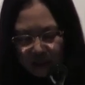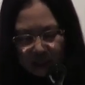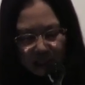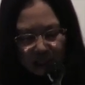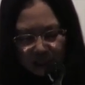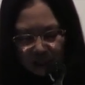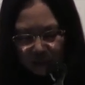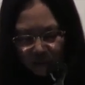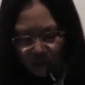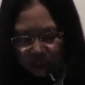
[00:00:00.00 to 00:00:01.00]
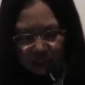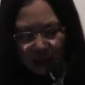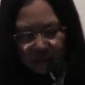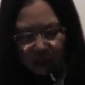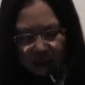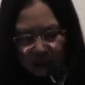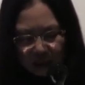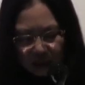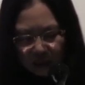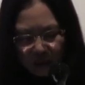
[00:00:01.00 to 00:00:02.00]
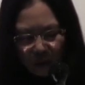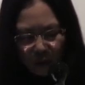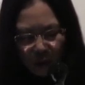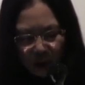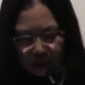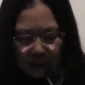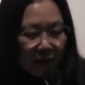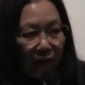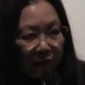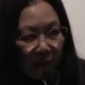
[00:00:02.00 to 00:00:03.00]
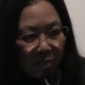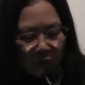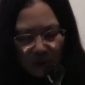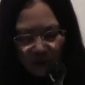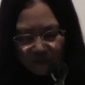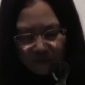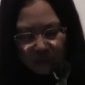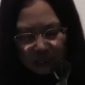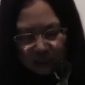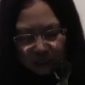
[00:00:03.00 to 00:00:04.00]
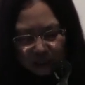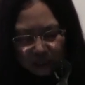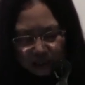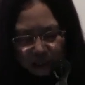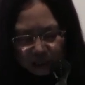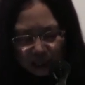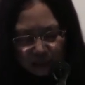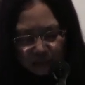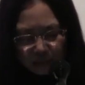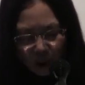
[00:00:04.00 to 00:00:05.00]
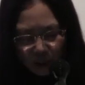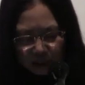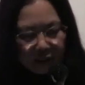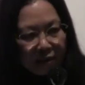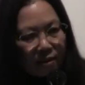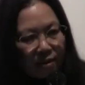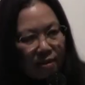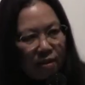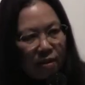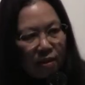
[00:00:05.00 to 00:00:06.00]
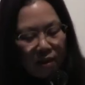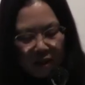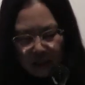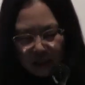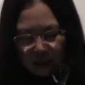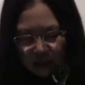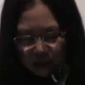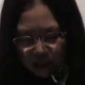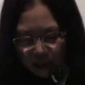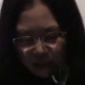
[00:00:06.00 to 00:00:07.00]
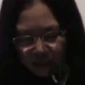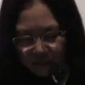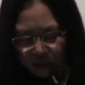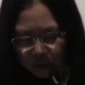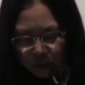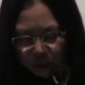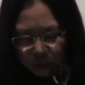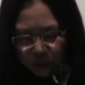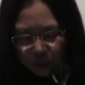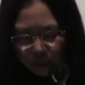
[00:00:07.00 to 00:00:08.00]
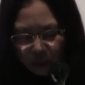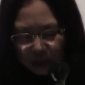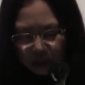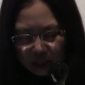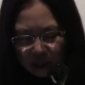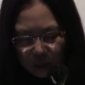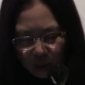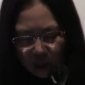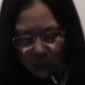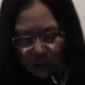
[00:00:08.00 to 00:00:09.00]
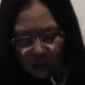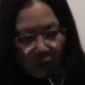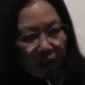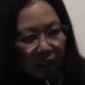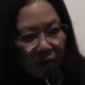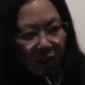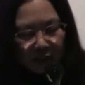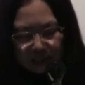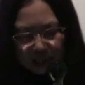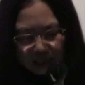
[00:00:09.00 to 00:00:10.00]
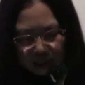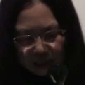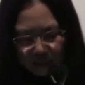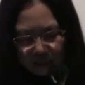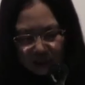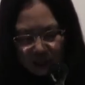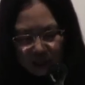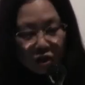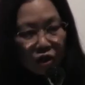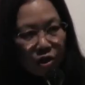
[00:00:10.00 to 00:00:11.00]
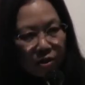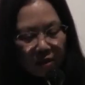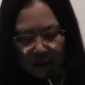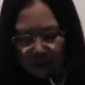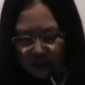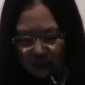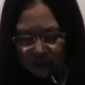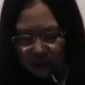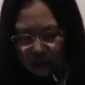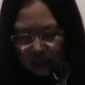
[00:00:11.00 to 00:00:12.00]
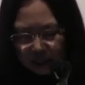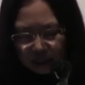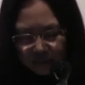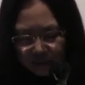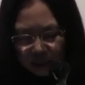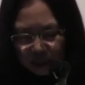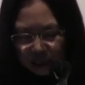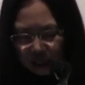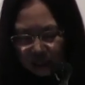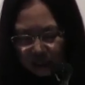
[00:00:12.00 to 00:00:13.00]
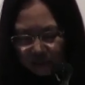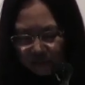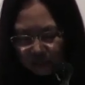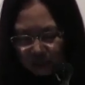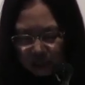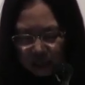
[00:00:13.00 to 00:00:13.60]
This is, for example, what a number of feminist theorists and poets refer to when they were working with a sense of touch as differentiated from